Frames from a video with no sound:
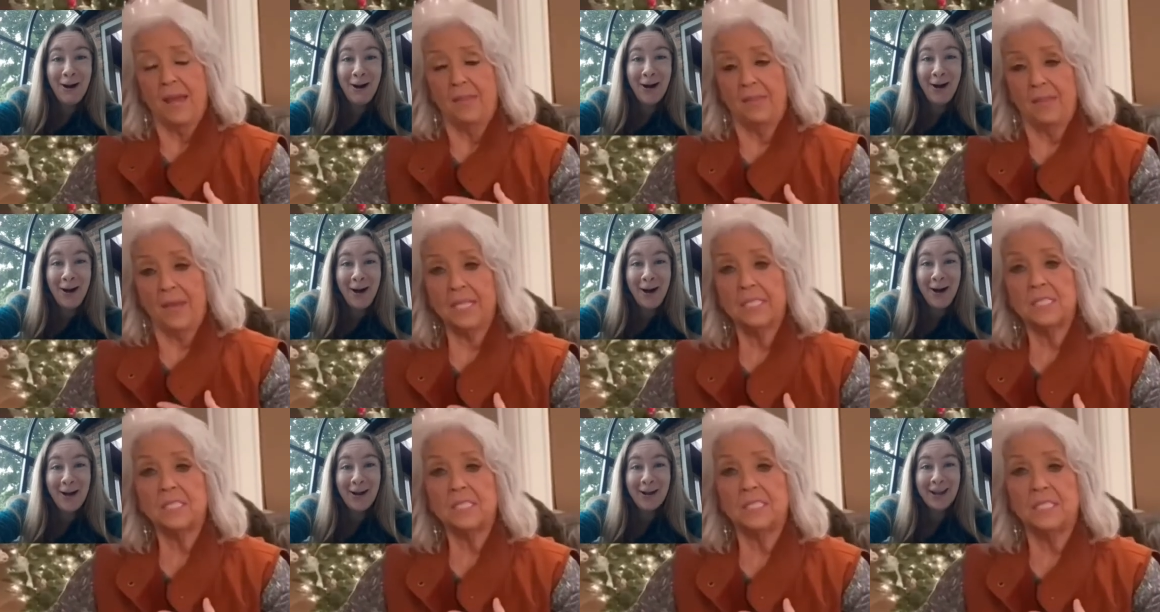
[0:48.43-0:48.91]

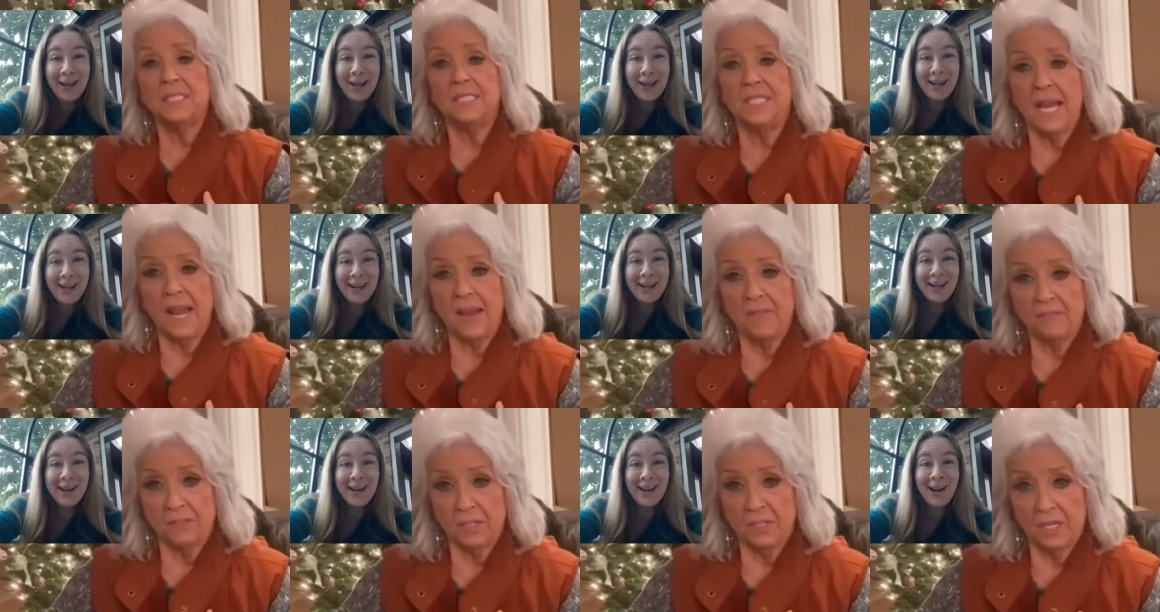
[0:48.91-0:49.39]
Speaker 1: that's
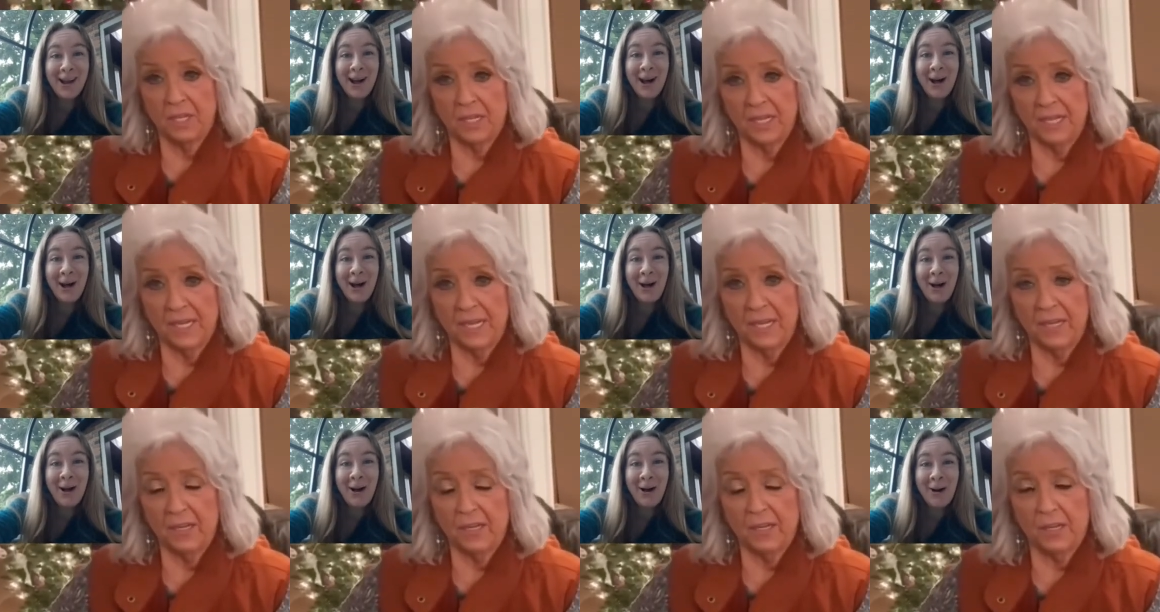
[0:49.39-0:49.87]
definitely
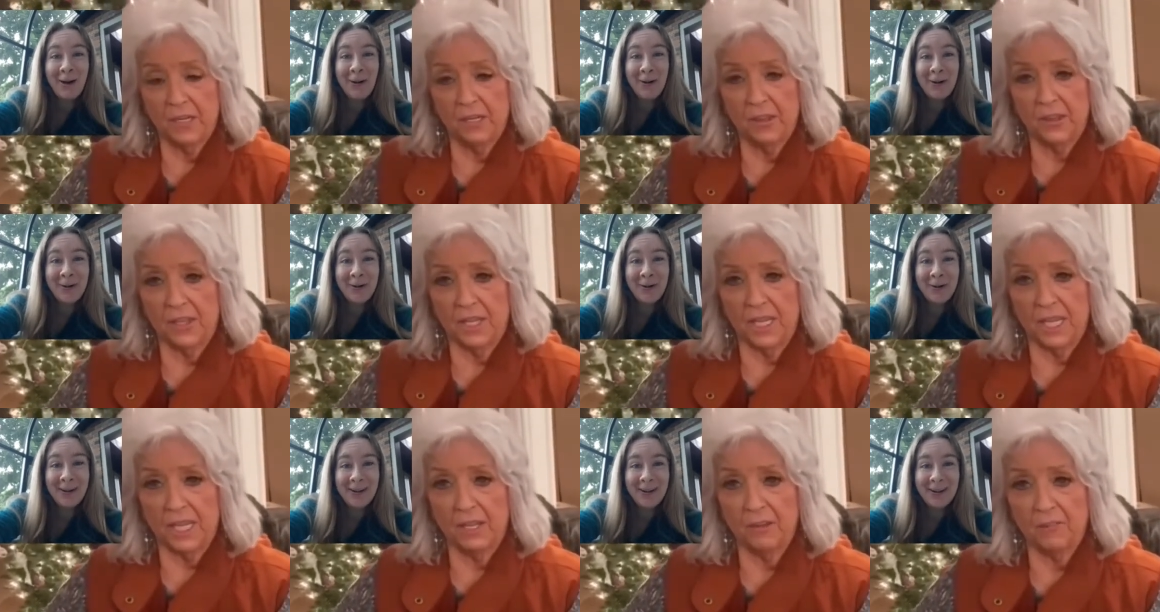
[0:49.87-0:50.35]
no. a good
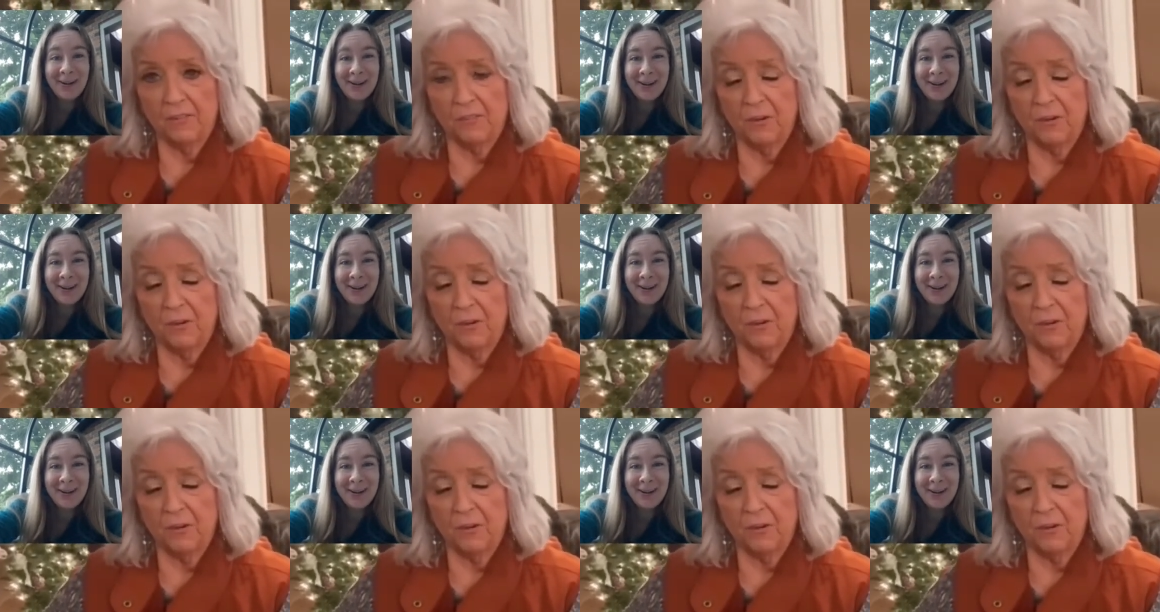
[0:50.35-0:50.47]
thing for